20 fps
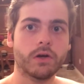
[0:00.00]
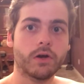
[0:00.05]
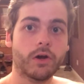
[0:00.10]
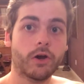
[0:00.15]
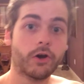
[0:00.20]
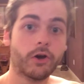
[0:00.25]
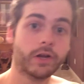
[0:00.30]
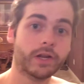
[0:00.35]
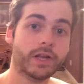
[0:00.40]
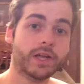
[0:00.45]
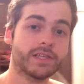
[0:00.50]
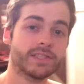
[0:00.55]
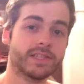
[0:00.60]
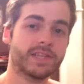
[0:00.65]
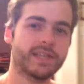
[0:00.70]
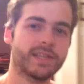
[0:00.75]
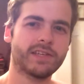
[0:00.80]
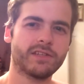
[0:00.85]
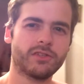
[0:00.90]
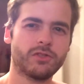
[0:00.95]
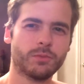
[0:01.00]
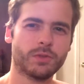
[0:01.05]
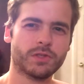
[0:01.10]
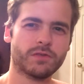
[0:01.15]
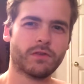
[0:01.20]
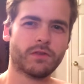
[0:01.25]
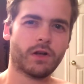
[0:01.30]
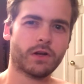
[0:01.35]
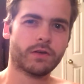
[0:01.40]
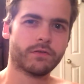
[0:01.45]
Alrighty, guys. I didn't get too much
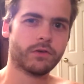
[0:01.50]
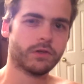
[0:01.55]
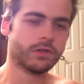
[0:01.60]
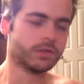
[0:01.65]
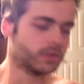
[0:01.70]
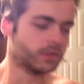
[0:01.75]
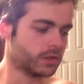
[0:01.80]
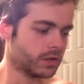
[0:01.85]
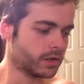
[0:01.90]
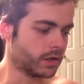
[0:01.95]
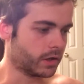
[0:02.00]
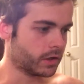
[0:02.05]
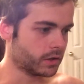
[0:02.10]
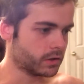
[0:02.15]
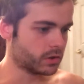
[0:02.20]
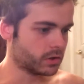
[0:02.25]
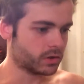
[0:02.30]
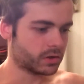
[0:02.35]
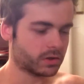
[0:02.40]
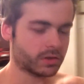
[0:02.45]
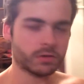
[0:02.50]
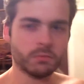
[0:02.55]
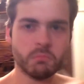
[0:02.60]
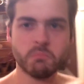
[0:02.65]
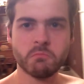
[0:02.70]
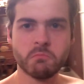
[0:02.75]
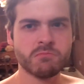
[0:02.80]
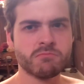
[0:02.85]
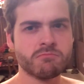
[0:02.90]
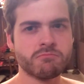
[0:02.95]
vlog footage today. Just
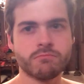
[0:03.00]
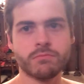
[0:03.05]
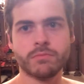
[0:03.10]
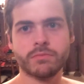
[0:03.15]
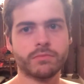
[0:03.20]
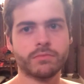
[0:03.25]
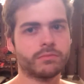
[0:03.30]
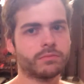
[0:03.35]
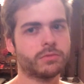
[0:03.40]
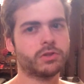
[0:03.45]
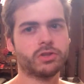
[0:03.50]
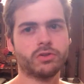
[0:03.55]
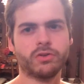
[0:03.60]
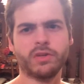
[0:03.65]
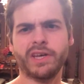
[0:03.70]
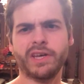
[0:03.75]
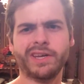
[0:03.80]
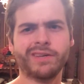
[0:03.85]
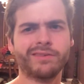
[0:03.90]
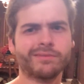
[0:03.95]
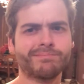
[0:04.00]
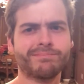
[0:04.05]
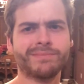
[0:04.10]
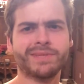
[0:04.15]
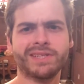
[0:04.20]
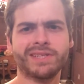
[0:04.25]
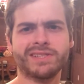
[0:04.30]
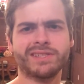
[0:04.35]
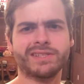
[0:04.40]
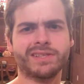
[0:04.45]
chill day. I
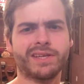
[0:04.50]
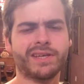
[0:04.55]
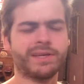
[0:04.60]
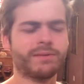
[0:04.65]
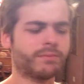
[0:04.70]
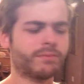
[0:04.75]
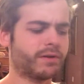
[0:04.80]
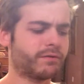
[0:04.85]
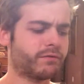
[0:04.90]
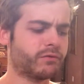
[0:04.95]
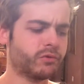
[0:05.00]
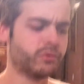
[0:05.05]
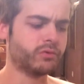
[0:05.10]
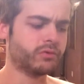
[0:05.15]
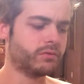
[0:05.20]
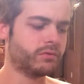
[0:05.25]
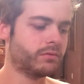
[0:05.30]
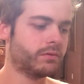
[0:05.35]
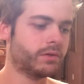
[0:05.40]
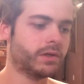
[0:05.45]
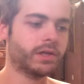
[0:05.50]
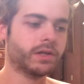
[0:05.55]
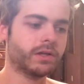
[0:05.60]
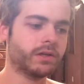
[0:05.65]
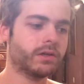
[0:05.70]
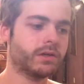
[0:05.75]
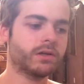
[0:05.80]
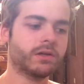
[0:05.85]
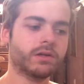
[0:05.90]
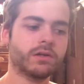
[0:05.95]
mean, just ate my food and.
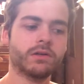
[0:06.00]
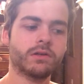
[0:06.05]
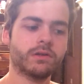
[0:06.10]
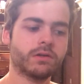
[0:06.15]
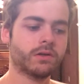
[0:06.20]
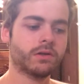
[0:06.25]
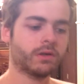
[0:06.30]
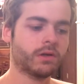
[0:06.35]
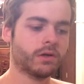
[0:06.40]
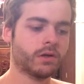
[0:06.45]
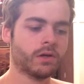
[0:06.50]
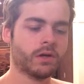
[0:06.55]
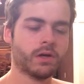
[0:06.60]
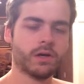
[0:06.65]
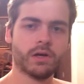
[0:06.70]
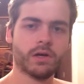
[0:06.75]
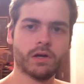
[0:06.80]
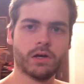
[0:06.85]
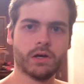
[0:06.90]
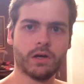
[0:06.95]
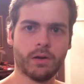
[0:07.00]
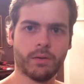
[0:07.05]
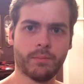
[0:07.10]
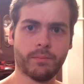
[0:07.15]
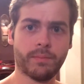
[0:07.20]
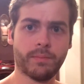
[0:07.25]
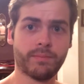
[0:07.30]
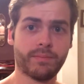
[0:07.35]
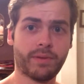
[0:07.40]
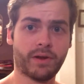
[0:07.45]
Uh,
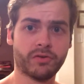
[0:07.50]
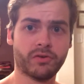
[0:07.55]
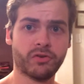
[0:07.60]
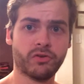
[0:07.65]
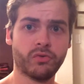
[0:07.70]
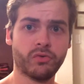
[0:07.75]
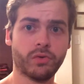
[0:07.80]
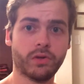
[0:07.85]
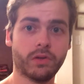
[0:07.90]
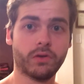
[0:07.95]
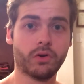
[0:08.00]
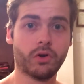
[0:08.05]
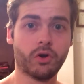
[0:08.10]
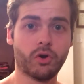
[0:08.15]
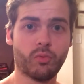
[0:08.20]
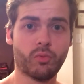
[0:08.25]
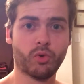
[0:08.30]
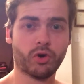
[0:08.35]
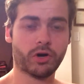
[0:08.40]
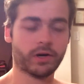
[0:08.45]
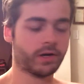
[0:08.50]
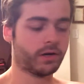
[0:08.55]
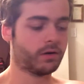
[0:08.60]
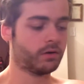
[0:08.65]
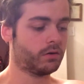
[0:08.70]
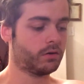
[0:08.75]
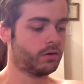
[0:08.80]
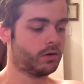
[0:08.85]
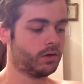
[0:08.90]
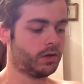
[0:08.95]
I'm about to do a little home
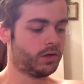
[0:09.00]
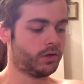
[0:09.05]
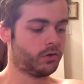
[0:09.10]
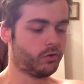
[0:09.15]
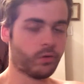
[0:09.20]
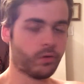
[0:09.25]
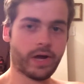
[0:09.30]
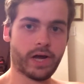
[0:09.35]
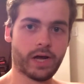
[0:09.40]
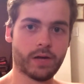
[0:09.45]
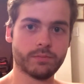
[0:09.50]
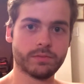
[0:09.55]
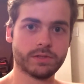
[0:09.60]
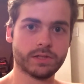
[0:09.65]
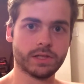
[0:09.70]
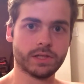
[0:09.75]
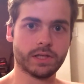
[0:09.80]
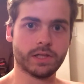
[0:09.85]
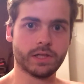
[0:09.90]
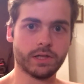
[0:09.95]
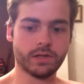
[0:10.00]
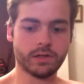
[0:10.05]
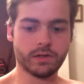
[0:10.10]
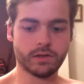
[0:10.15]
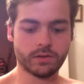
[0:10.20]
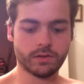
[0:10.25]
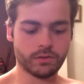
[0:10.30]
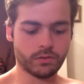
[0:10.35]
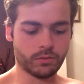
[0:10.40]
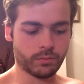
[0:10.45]
workout and do abs and then a
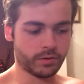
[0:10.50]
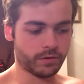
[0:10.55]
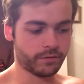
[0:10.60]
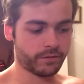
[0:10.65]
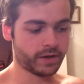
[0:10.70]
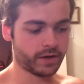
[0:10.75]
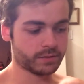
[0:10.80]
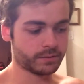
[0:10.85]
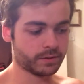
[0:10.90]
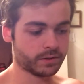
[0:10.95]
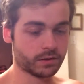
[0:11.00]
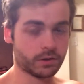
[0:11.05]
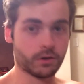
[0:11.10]
little bit of fast paced